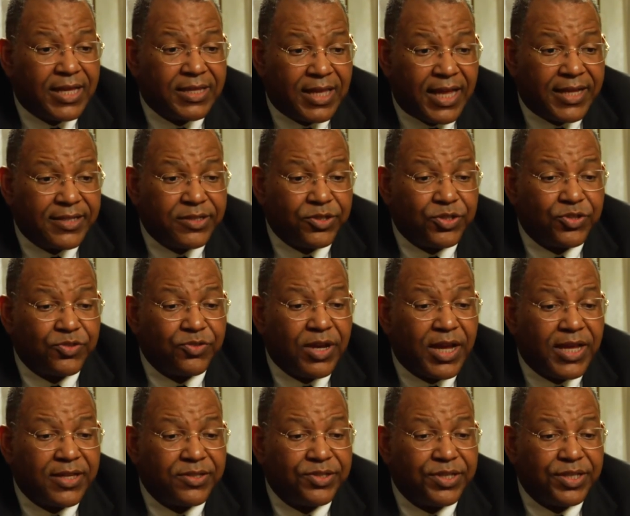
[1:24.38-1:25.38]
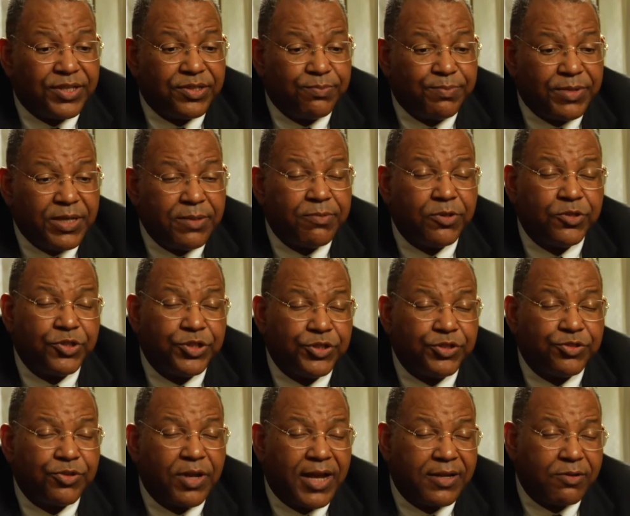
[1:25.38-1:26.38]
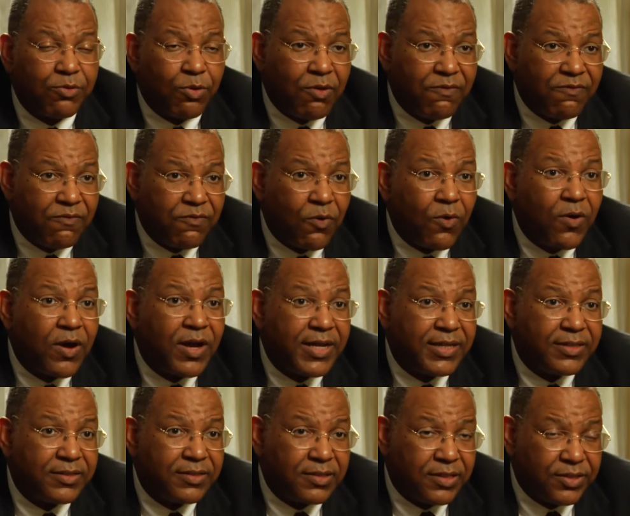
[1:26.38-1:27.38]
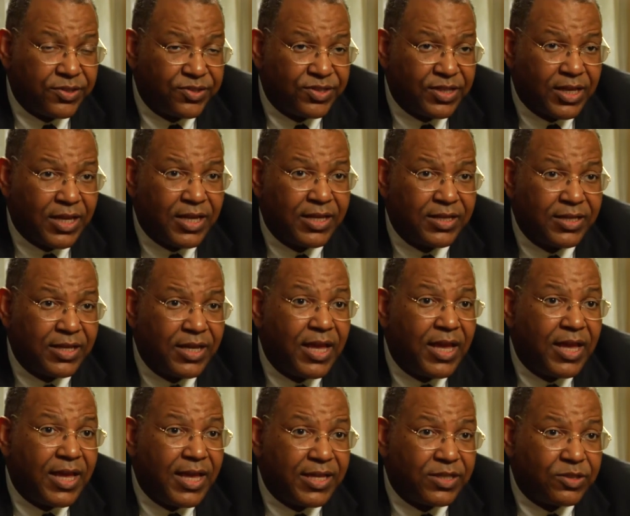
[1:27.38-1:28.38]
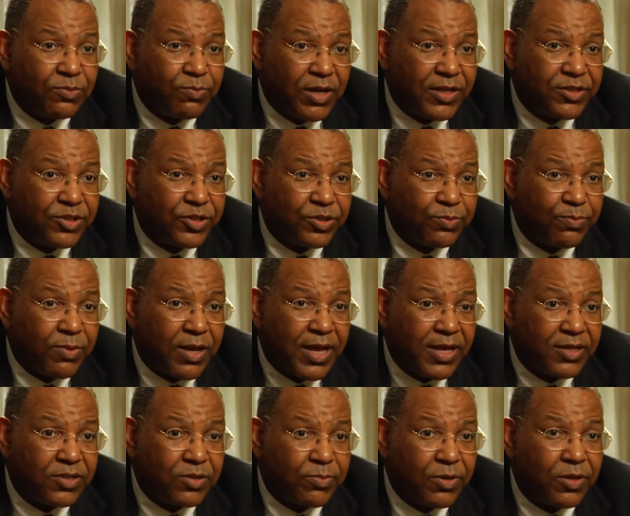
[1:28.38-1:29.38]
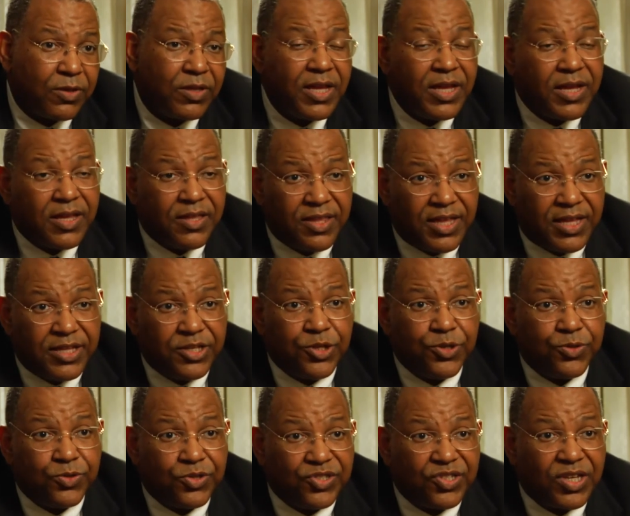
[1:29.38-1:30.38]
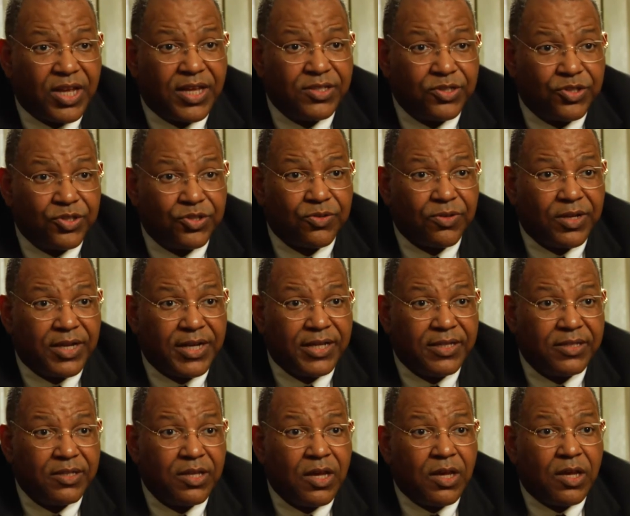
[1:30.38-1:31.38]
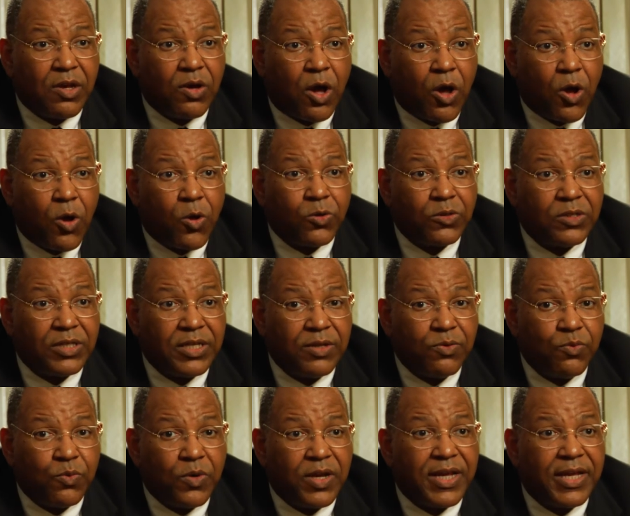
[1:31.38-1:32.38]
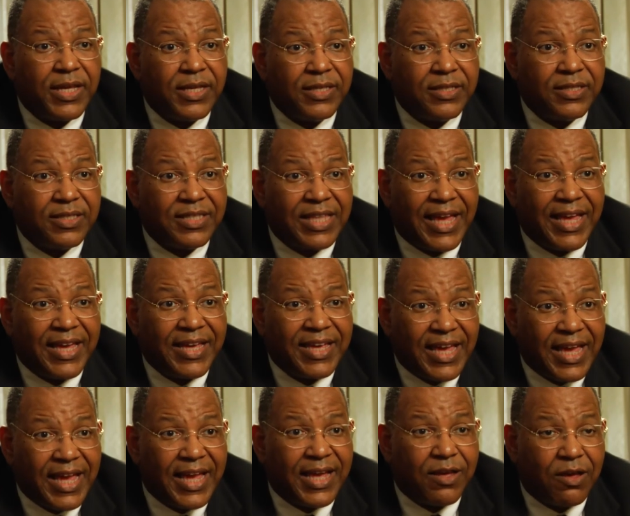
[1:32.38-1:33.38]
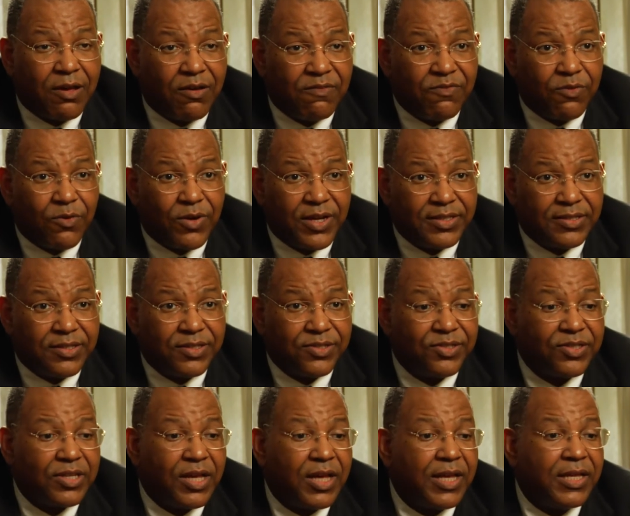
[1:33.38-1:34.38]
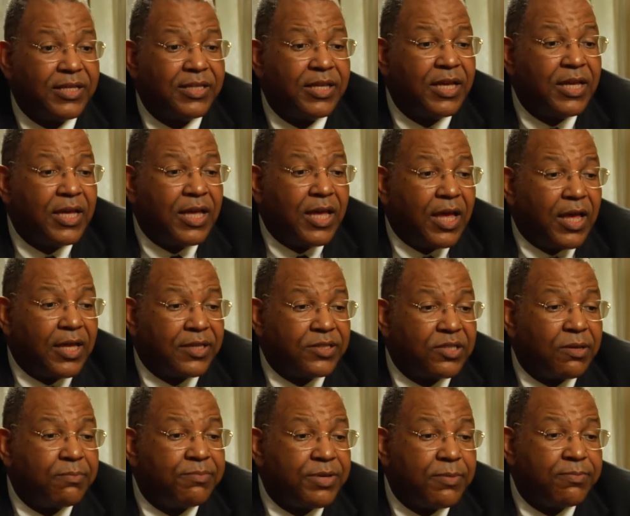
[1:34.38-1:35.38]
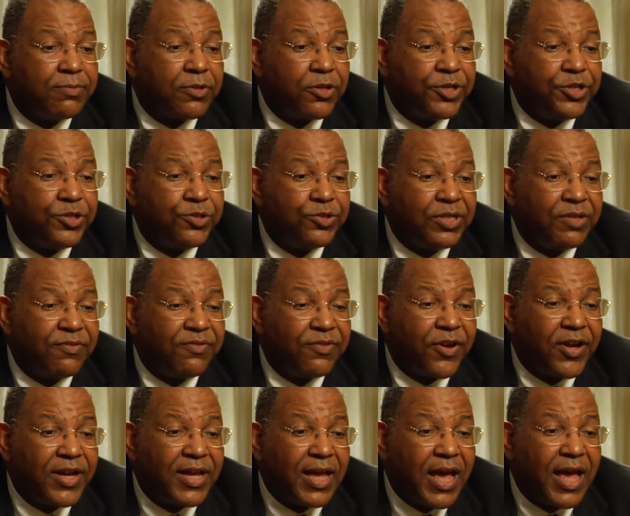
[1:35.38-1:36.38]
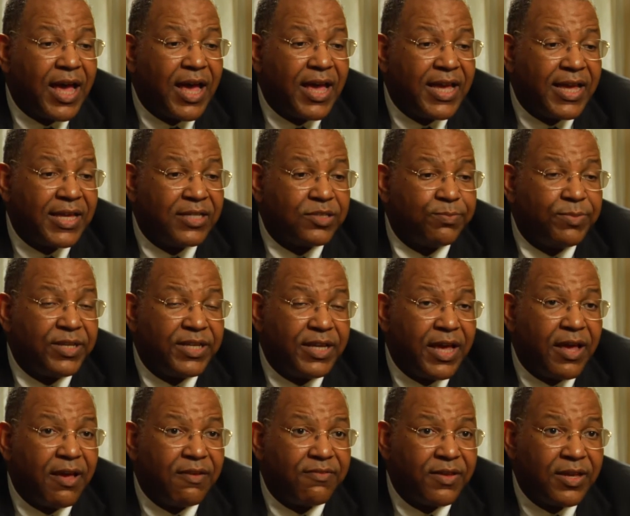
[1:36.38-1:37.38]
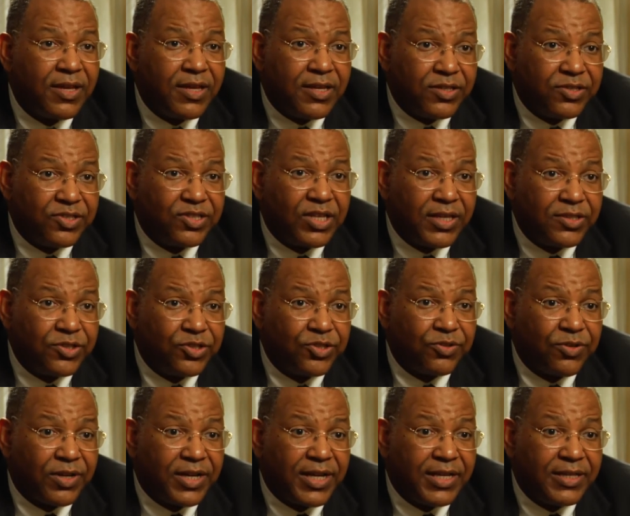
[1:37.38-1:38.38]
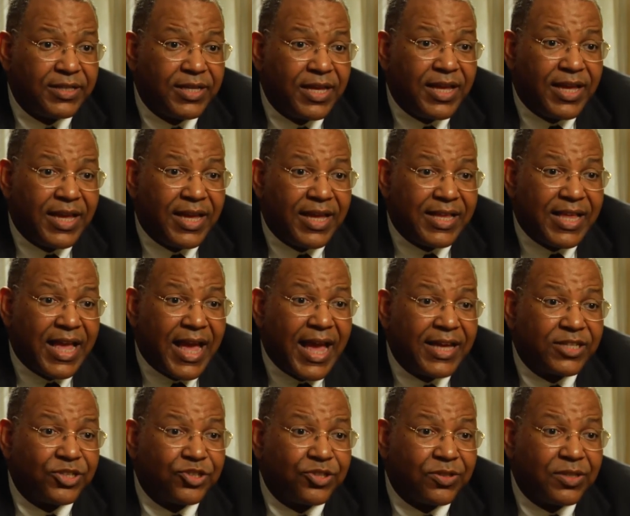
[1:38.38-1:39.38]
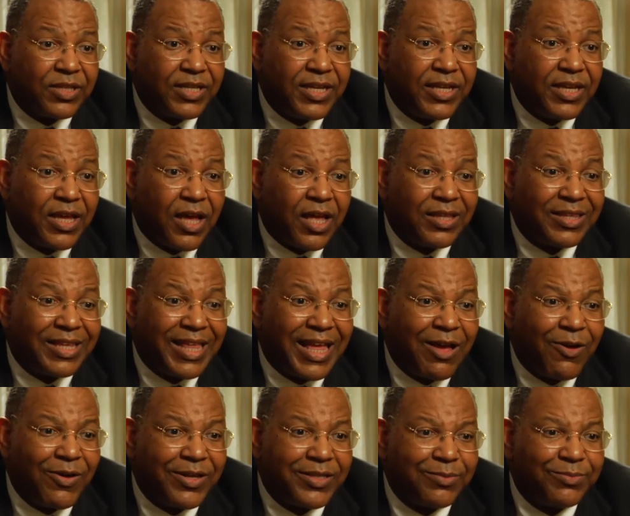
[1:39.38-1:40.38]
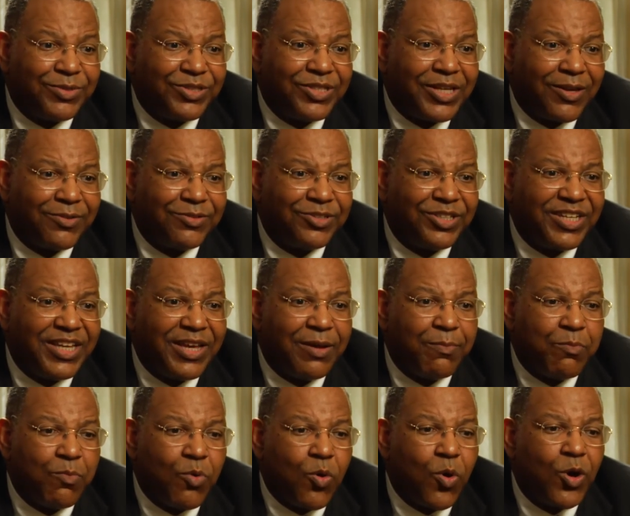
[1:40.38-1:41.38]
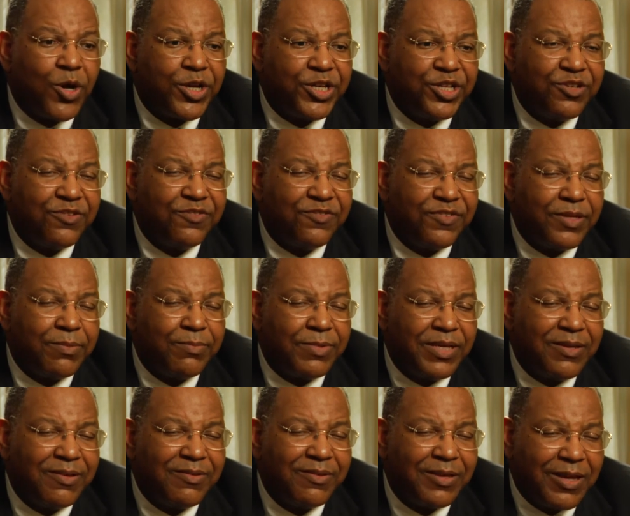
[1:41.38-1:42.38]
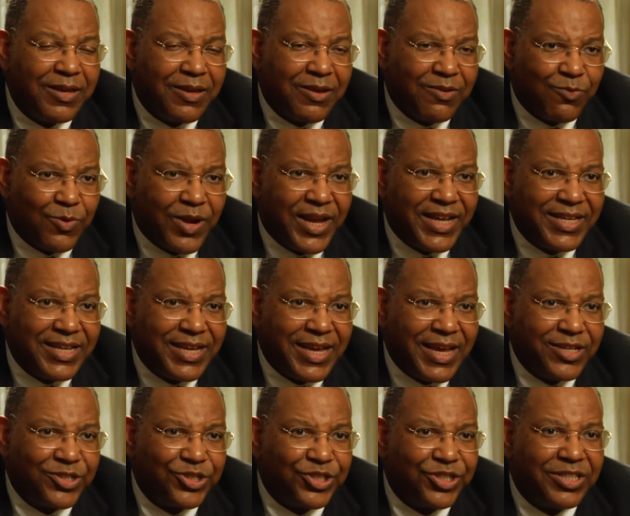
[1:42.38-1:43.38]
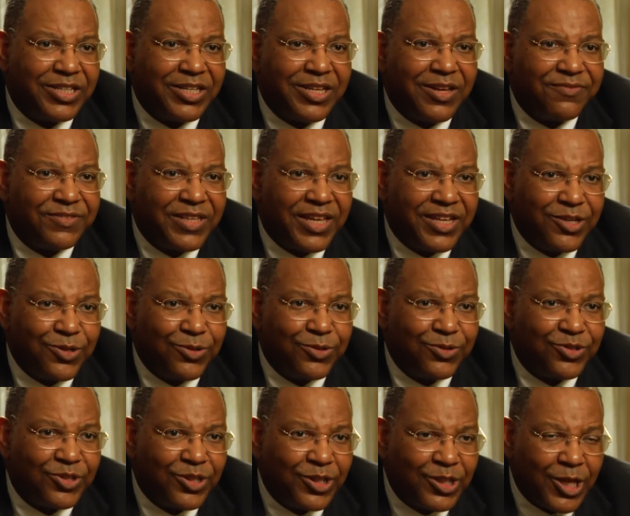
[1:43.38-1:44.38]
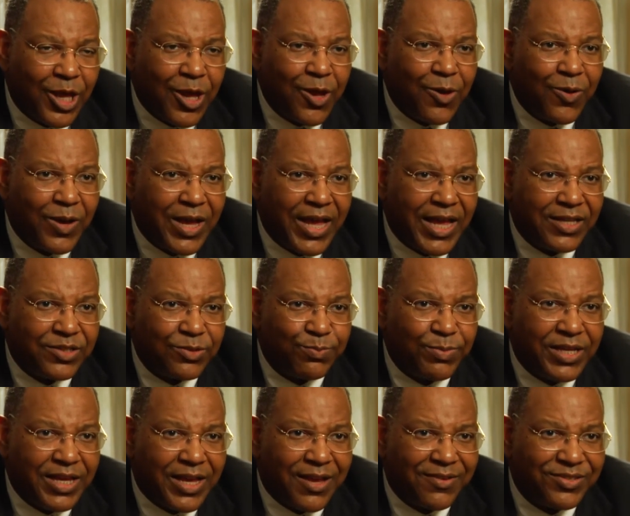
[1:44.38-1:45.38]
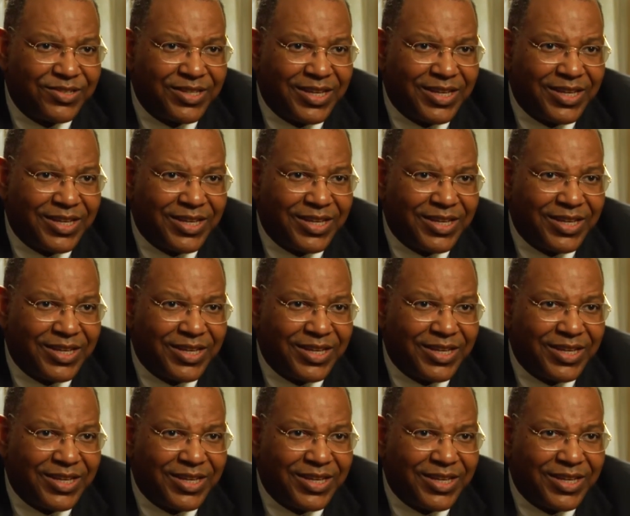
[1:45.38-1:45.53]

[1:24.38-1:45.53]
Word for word: I'd like to stress is people should try to avoid the sun as much as possible, then use sunscreen only when they can't avoid the sun. Uh, some people are using very high SPF sunscreen and actually allowing themselves to get more UVB radiation than if they used low SPF